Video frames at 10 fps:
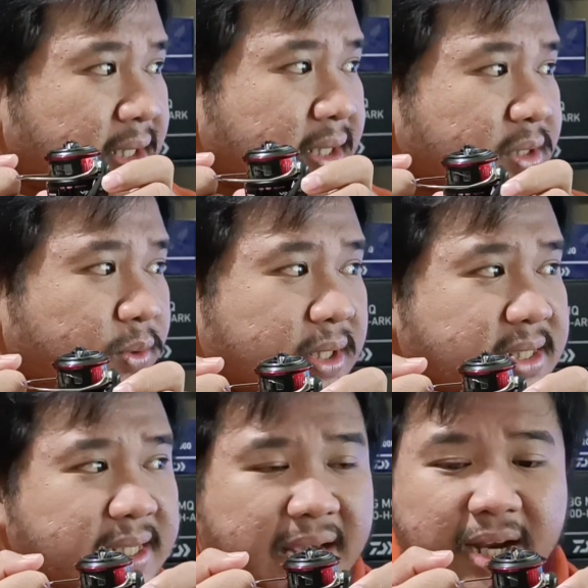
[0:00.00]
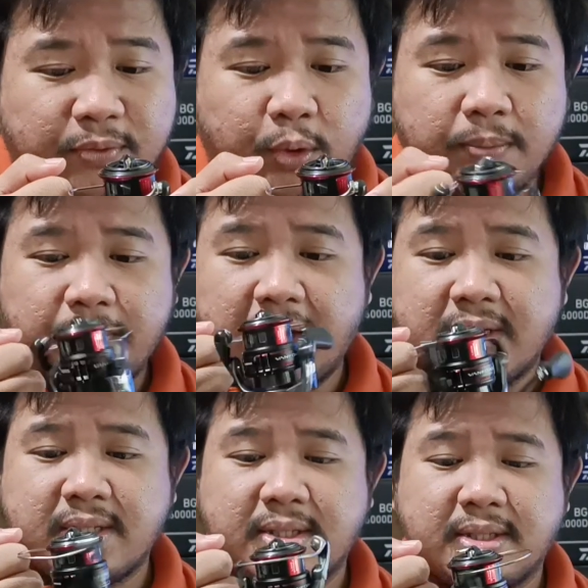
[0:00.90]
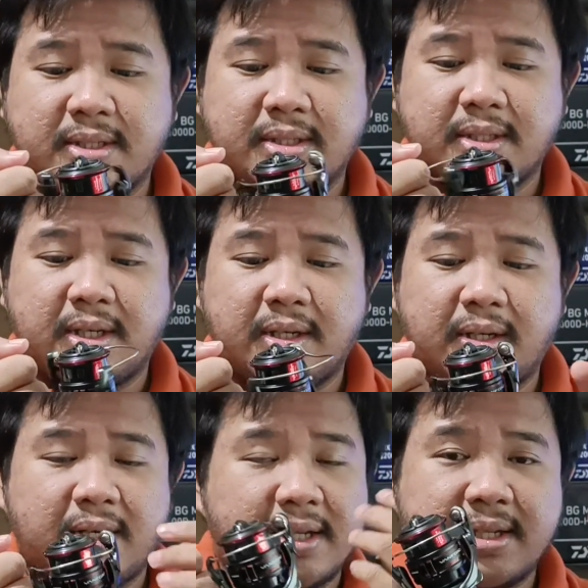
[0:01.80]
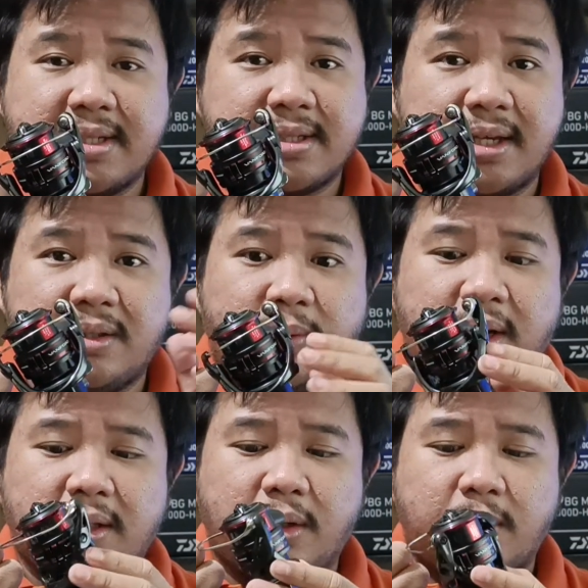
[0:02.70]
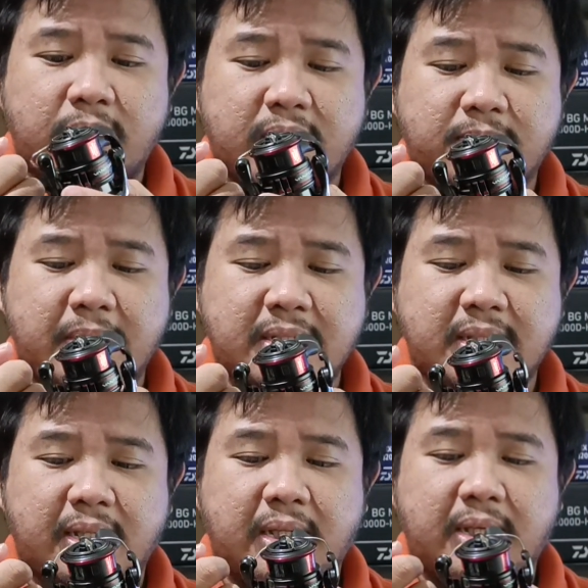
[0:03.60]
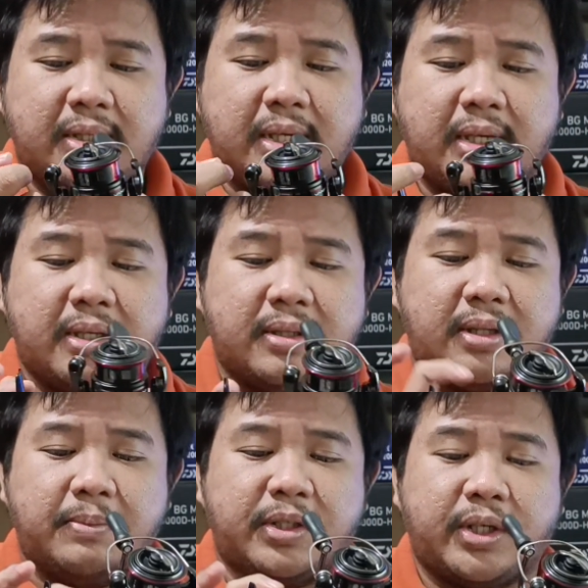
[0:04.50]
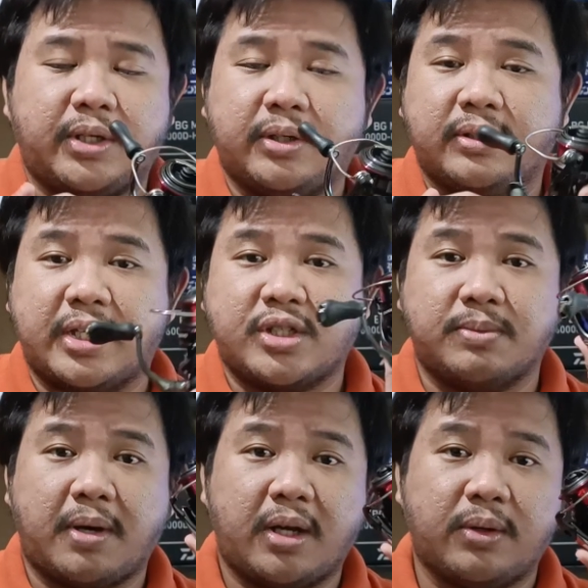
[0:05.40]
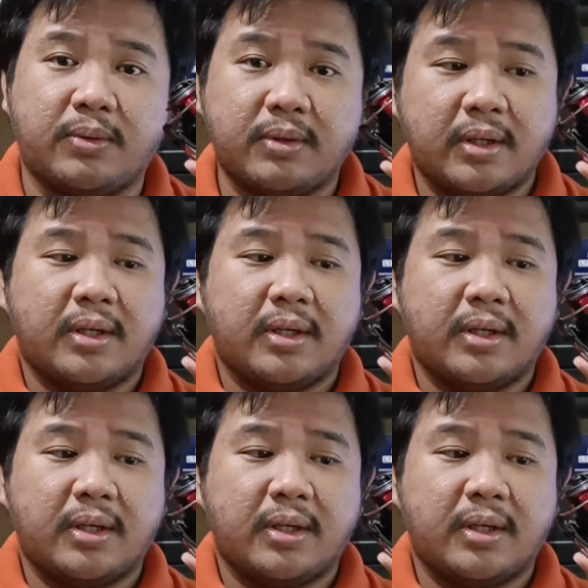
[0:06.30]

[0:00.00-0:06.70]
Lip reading: So the CI4 Plus, as I said a while ago, is basically the material that Shimano